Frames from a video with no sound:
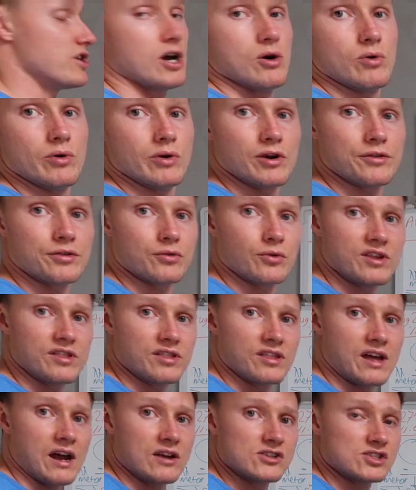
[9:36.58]
we know we're at
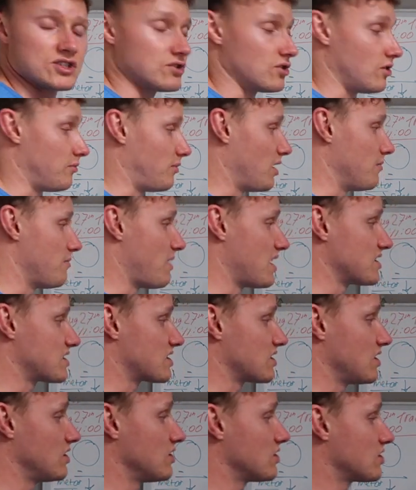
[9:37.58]
3,000 on my
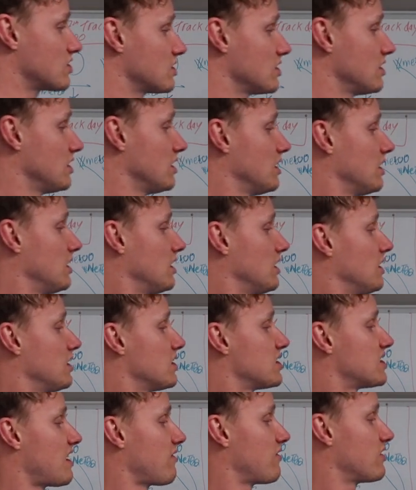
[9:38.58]
maintenance.
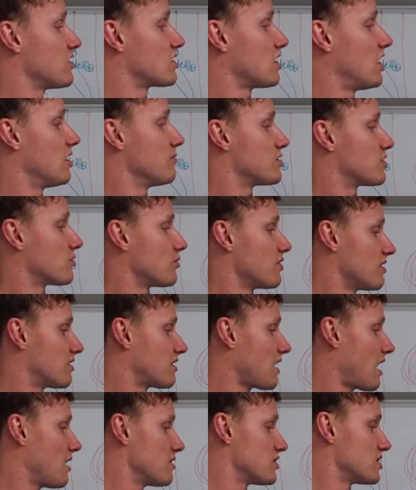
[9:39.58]
7 times
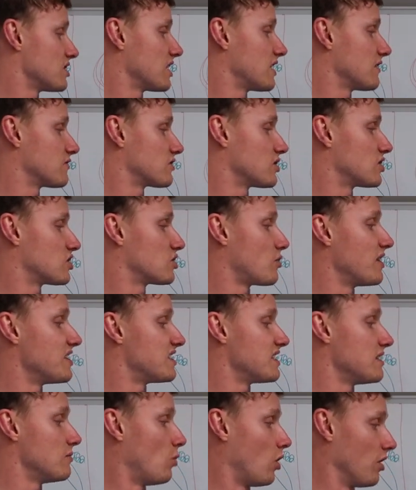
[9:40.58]
3,000 gives us
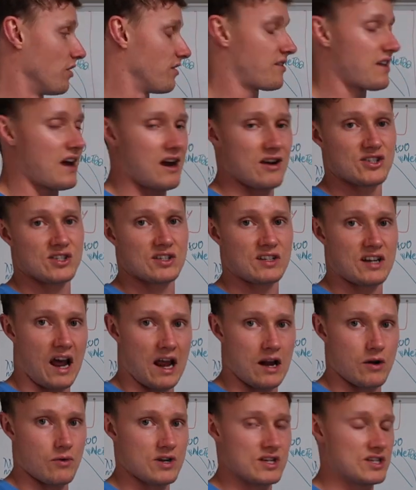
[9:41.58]
21,000
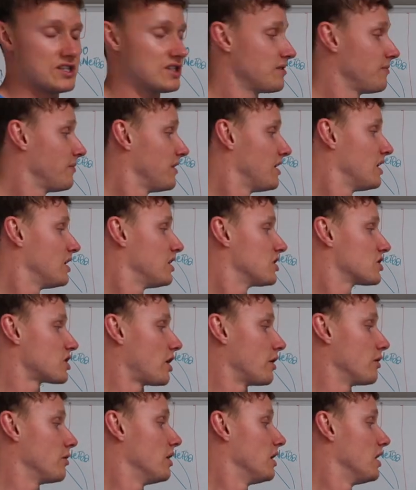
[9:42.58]
calories.
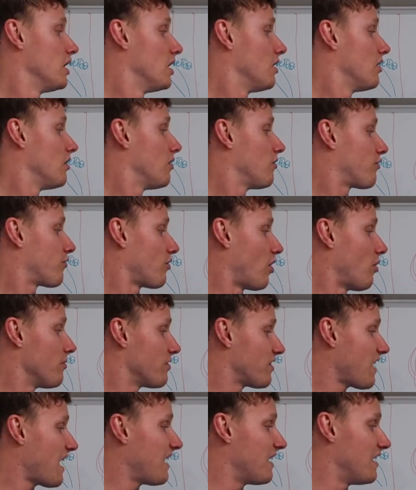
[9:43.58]
So
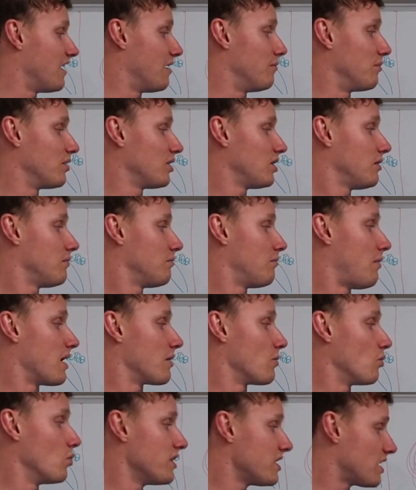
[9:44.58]
from that number,
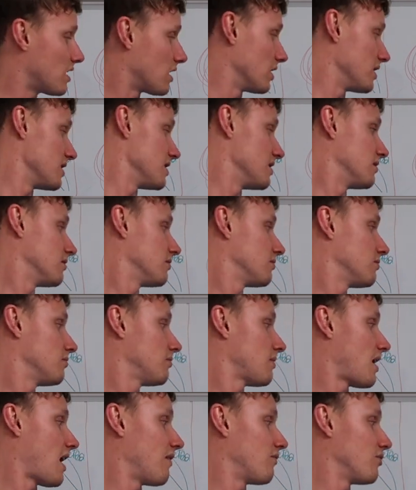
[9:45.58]
my weekly
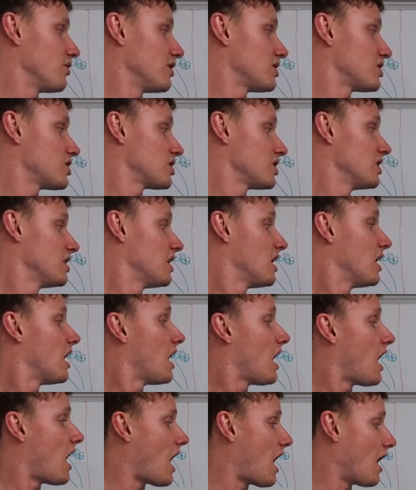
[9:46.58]
average,
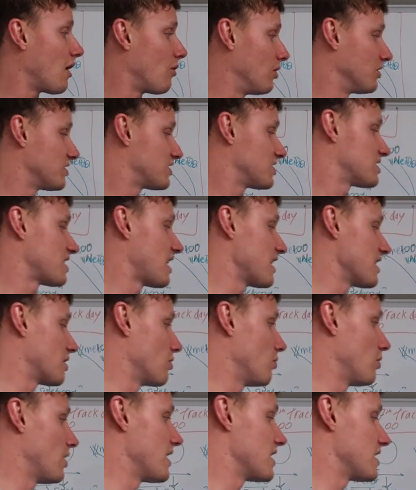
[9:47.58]
I want to take
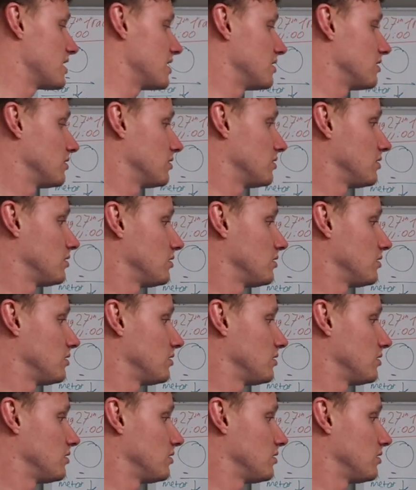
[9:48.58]
away